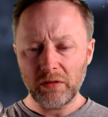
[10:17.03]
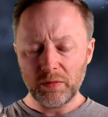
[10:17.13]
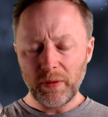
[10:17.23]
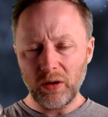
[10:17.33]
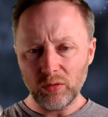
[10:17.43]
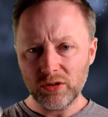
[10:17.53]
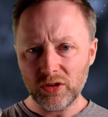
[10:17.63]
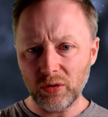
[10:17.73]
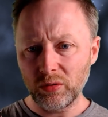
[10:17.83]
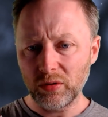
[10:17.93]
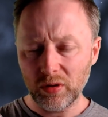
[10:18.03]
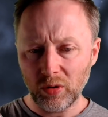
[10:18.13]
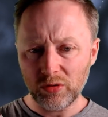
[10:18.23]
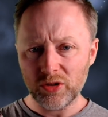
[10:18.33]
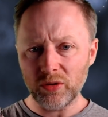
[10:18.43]
was a bit old school
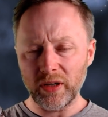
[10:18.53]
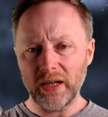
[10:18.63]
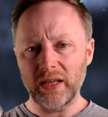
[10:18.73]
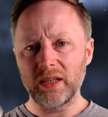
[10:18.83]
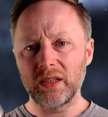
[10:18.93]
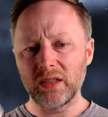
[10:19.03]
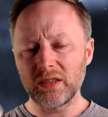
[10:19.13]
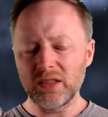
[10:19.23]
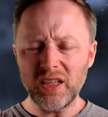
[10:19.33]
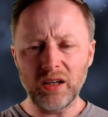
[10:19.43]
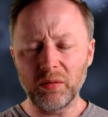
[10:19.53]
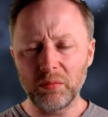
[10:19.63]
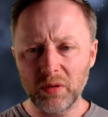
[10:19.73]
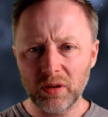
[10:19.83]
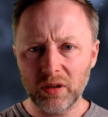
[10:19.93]
guy. He says, cheer
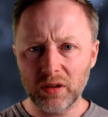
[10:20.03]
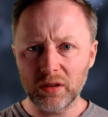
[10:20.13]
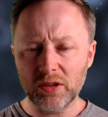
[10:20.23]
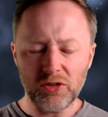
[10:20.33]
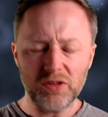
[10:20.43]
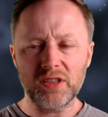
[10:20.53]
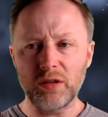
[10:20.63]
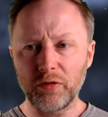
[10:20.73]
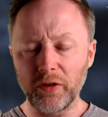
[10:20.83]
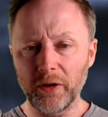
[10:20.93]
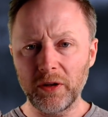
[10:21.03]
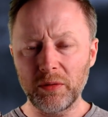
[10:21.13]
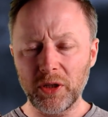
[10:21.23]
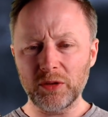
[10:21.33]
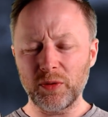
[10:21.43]
up, sort yourself out.
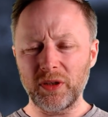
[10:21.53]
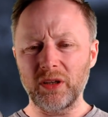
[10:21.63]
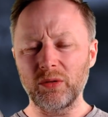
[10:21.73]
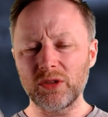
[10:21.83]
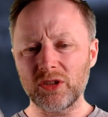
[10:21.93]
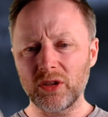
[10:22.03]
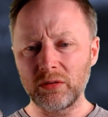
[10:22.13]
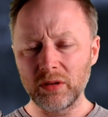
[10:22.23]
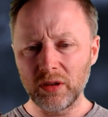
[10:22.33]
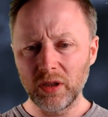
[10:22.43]
He was one of the old school.